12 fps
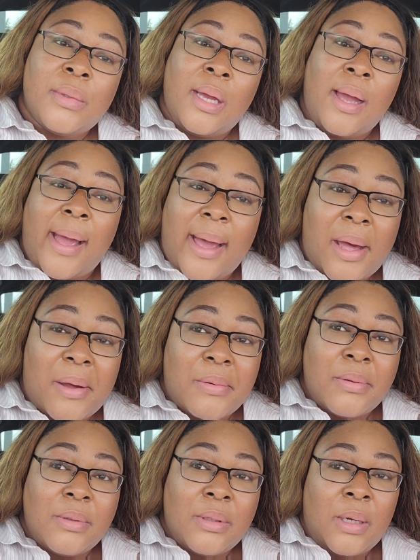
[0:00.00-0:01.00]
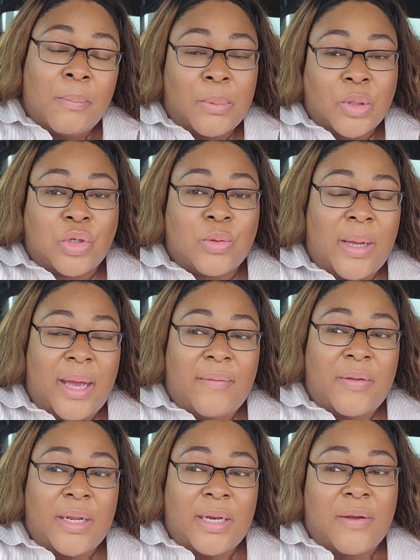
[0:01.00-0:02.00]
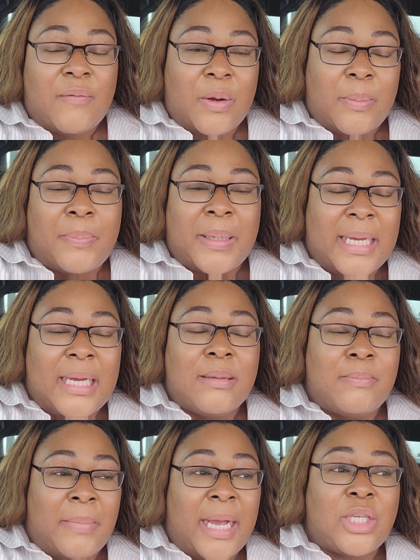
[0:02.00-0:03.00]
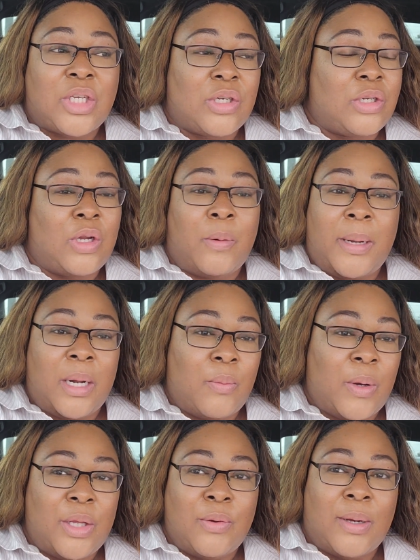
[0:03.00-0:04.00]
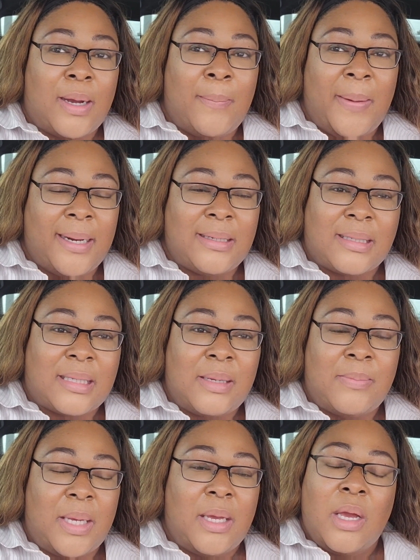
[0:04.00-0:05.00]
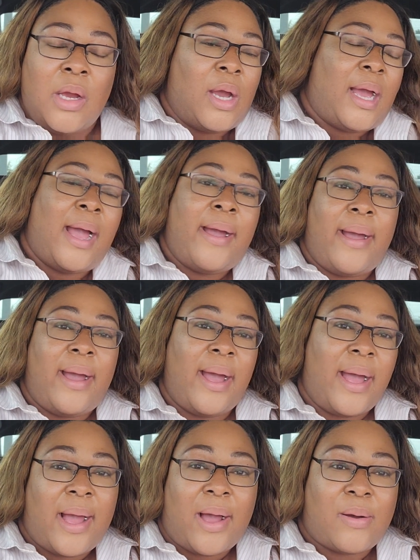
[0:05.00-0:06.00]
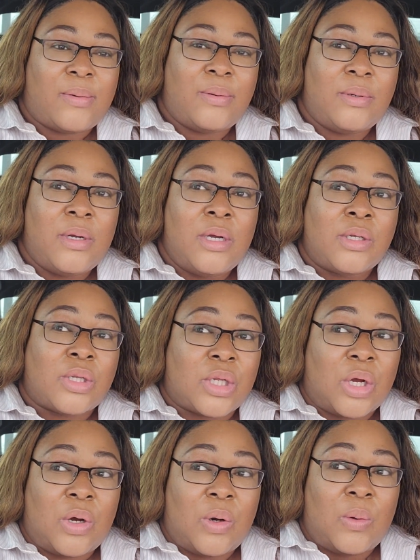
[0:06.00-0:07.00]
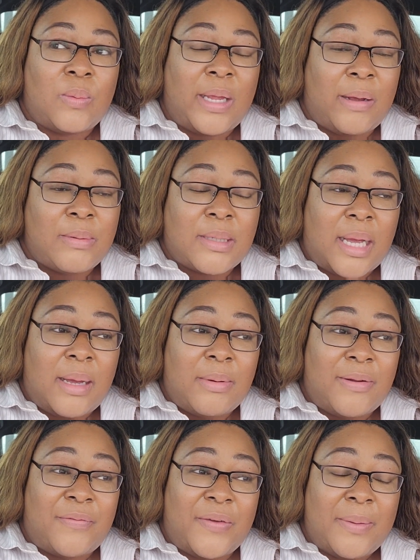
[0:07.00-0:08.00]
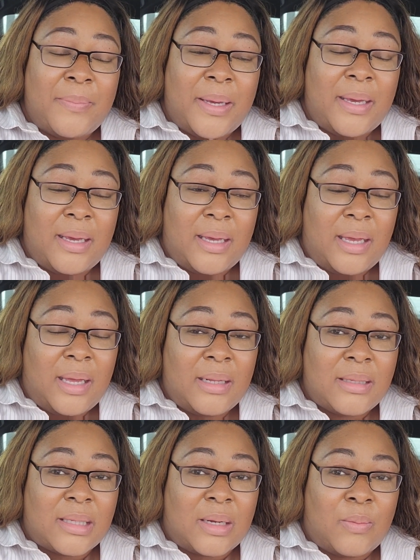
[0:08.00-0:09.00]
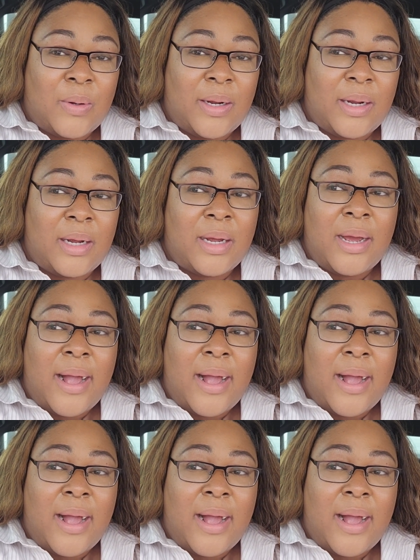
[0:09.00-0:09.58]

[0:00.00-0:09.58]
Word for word: how? But you have it in there. Please make sure no matter what you come back to see me. How? So they was able to fit me in somewhere